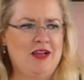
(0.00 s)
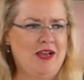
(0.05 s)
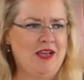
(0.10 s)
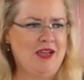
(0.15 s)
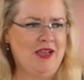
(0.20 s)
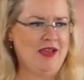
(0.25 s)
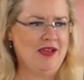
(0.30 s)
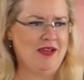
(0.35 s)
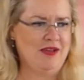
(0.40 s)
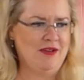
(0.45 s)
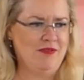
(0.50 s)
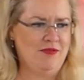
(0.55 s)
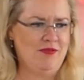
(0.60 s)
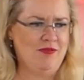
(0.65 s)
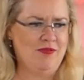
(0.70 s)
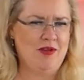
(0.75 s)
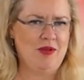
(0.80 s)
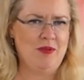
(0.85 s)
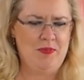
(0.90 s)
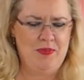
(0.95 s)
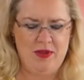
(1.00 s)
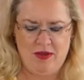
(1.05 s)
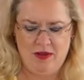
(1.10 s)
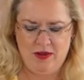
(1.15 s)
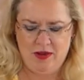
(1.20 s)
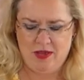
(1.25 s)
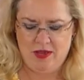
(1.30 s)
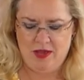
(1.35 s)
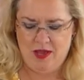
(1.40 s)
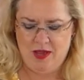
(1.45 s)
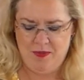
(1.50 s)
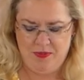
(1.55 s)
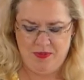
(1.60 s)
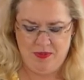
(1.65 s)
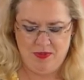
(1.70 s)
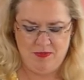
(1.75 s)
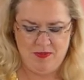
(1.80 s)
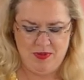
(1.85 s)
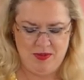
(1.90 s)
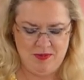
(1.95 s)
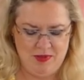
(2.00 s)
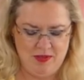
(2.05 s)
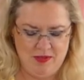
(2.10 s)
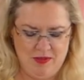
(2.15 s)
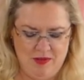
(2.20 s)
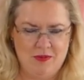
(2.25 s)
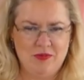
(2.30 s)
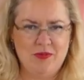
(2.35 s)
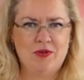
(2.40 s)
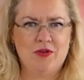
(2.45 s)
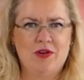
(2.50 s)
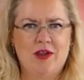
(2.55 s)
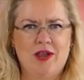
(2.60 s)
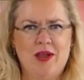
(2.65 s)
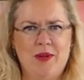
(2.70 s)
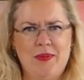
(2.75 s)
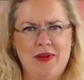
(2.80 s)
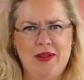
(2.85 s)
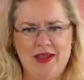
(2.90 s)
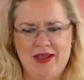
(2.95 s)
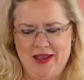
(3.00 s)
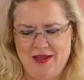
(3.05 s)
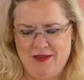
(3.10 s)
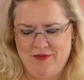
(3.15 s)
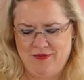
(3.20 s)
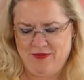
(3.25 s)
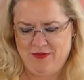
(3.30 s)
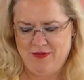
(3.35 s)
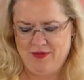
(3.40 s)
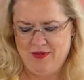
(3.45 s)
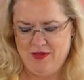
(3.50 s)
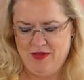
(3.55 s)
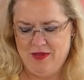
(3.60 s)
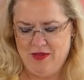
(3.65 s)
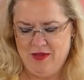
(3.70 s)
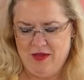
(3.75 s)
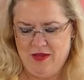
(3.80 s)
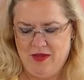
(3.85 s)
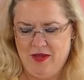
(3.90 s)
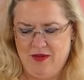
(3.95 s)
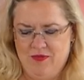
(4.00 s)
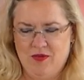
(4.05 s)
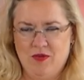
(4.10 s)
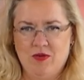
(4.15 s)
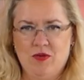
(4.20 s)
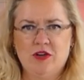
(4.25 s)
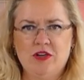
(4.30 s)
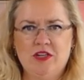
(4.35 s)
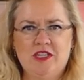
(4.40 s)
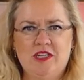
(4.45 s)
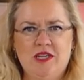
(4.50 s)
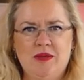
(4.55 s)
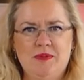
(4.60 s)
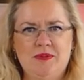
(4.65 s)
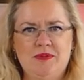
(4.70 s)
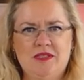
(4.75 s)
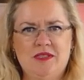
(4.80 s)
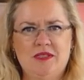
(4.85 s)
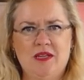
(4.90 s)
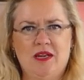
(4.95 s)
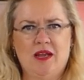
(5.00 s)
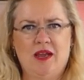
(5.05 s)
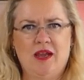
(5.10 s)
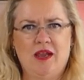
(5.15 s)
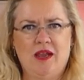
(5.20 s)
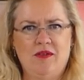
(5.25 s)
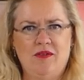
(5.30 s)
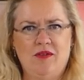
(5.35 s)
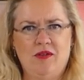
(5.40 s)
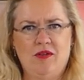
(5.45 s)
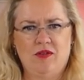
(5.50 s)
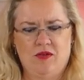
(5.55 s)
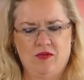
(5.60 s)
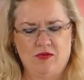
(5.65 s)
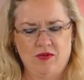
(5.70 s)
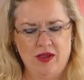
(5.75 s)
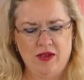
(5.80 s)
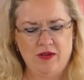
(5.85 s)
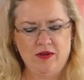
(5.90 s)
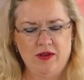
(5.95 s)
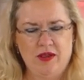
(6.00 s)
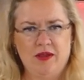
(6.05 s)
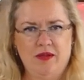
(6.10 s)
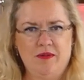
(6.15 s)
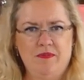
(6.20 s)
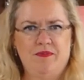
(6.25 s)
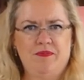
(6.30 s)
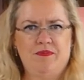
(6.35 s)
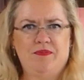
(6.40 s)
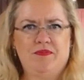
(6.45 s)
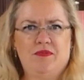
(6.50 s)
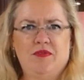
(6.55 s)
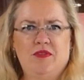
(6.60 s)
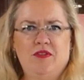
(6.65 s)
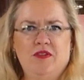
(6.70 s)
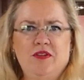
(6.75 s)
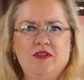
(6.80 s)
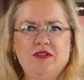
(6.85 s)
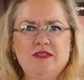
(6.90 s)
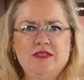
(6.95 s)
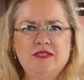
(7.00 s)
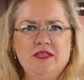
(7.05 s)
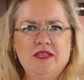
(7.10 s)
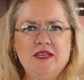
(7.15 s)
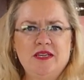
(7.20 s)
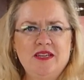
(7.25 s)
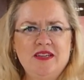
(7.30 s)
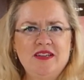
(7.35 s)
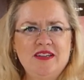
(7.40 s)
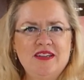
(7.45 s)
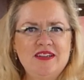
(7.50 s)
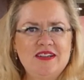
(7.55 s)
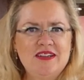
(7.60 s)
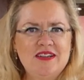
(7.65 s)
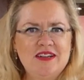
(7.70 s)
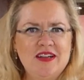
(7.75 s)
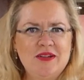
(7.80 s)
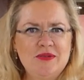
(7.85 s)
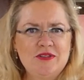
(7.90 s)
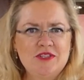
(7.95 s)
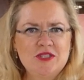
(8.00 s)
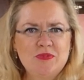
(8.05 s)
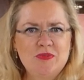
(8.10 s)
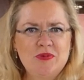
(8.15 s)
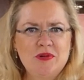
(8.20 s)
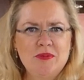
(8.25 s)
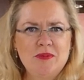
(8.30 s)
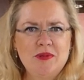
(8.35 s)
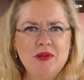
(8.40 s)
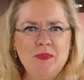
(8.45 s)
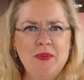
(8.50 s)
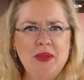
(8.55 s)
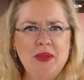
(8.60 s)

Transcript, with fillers: I have about a cup, maybe a little more, cup and a half, of corn chips that I ground up, so you can see. I just put them in a